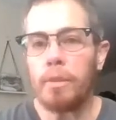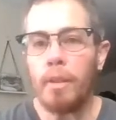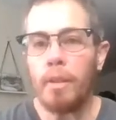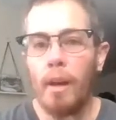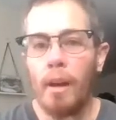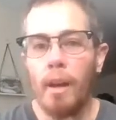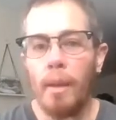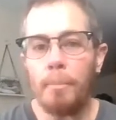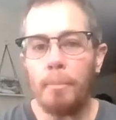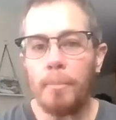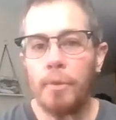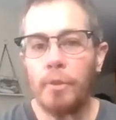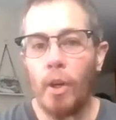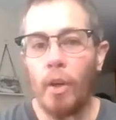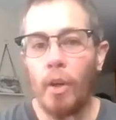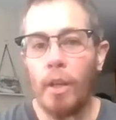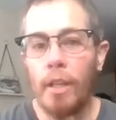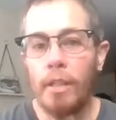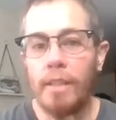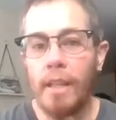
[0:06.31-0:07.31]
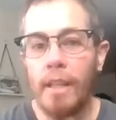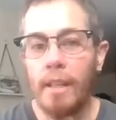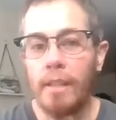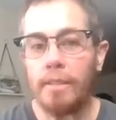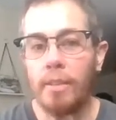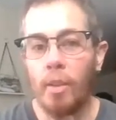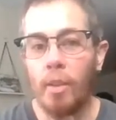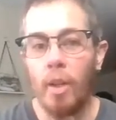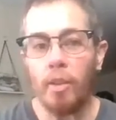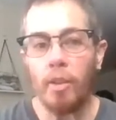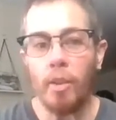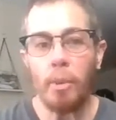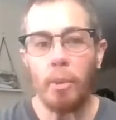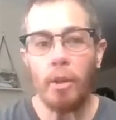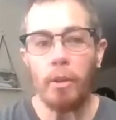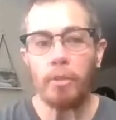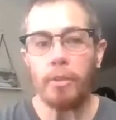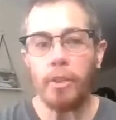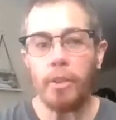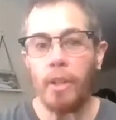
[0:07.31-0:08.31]
I'm sorry it's taken so long to
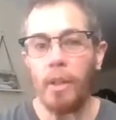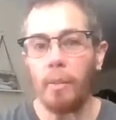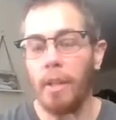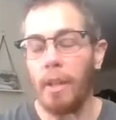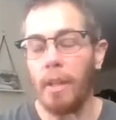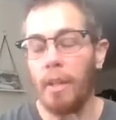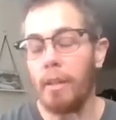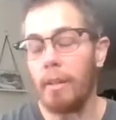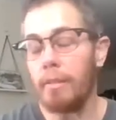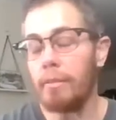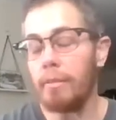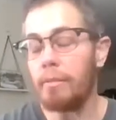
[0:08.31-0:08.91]
post an update.